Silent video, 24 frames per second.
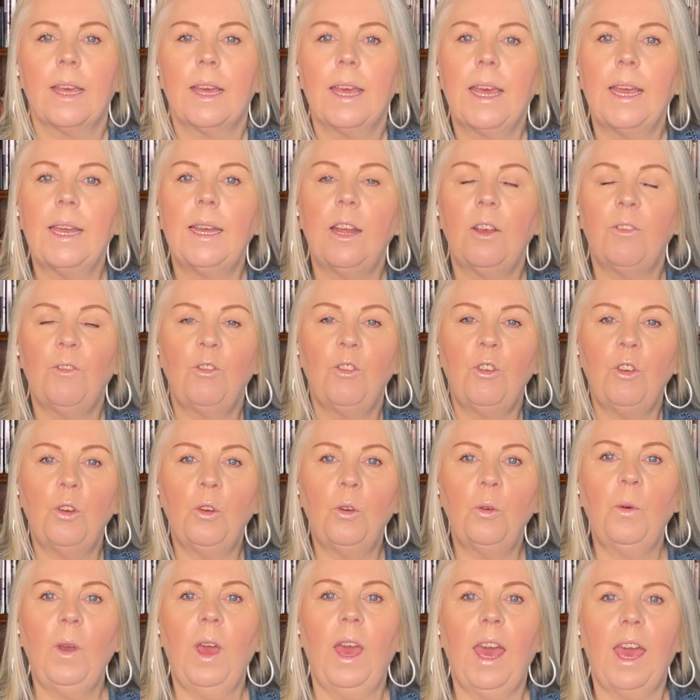And if
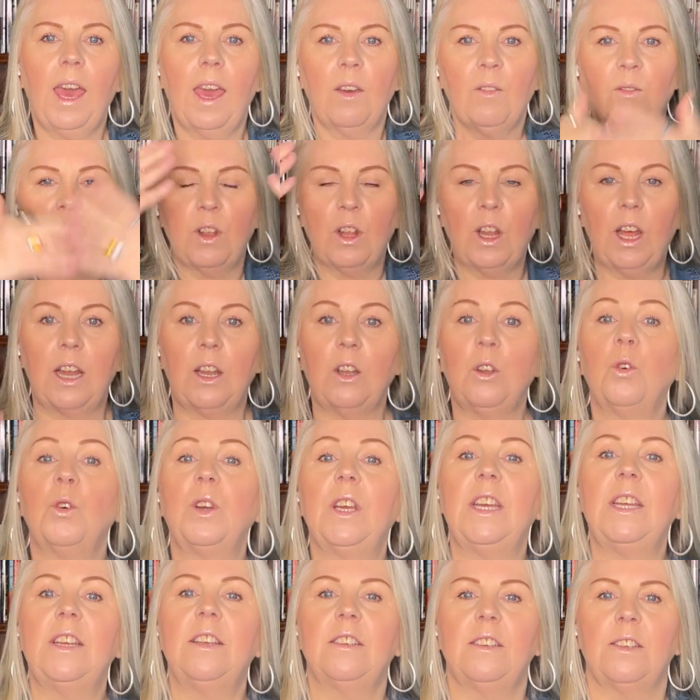you are
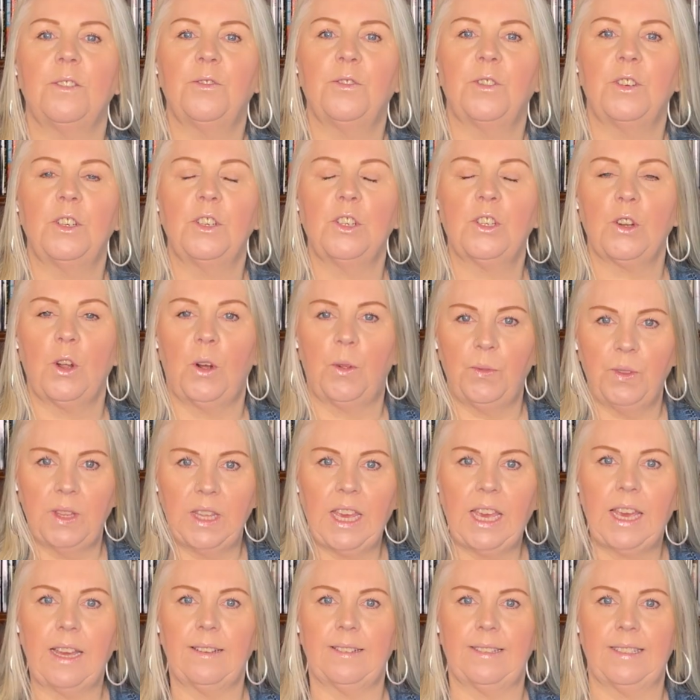looking different on the
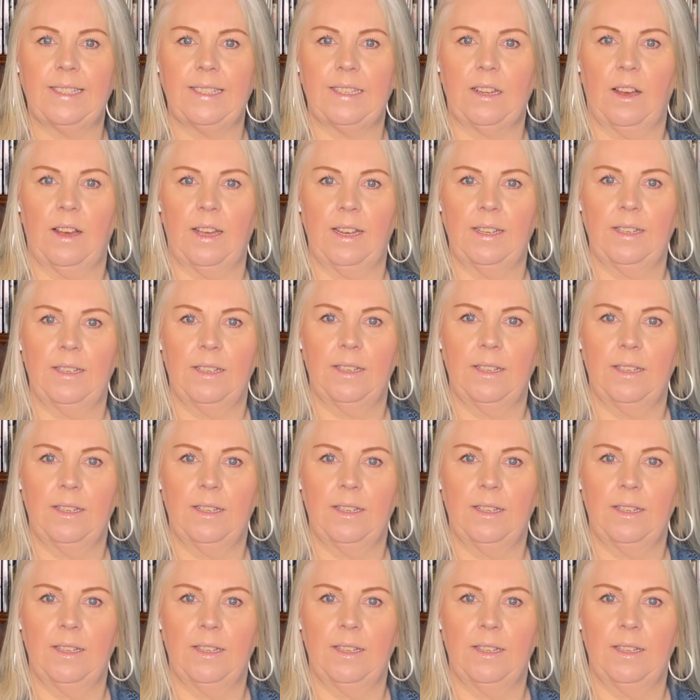outside,